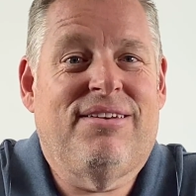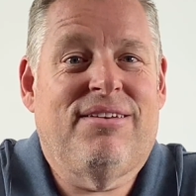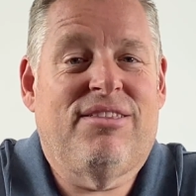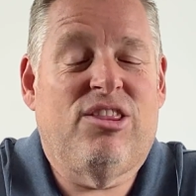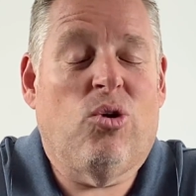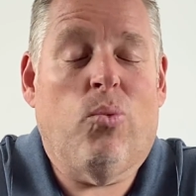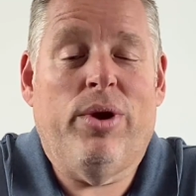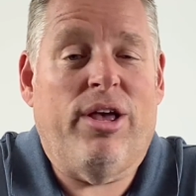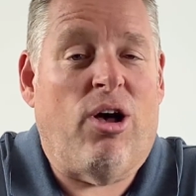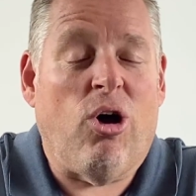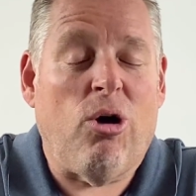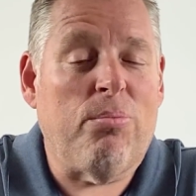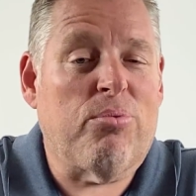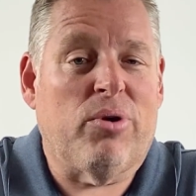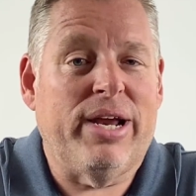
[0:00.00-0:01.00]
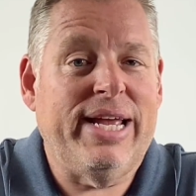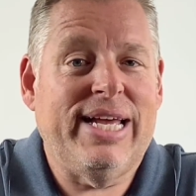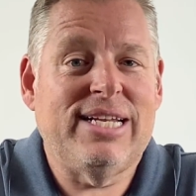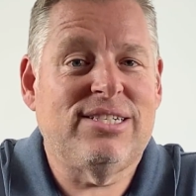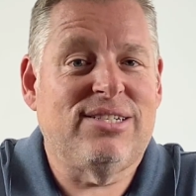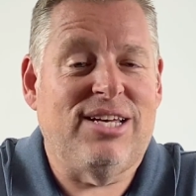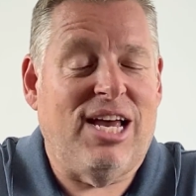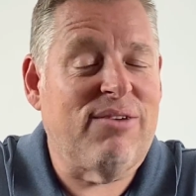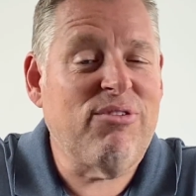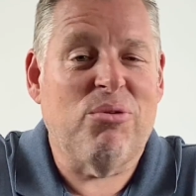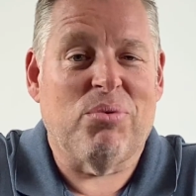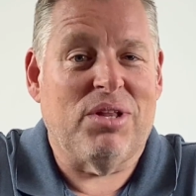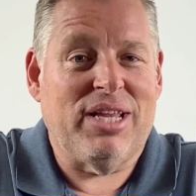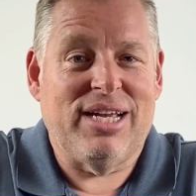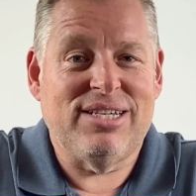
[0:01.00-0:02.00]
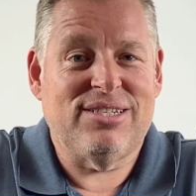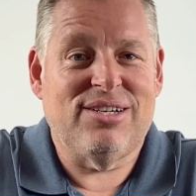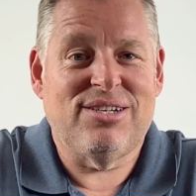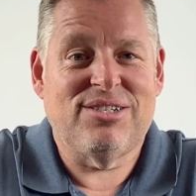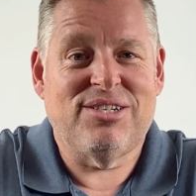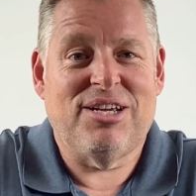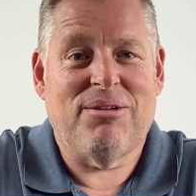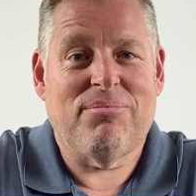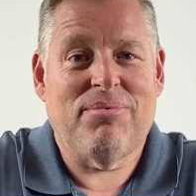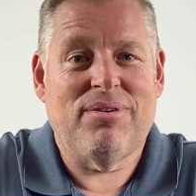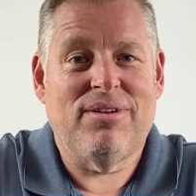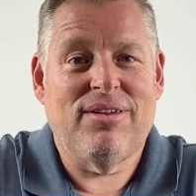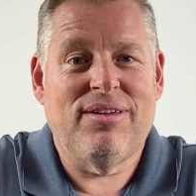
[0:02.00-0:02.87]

that we all bring into every relationship,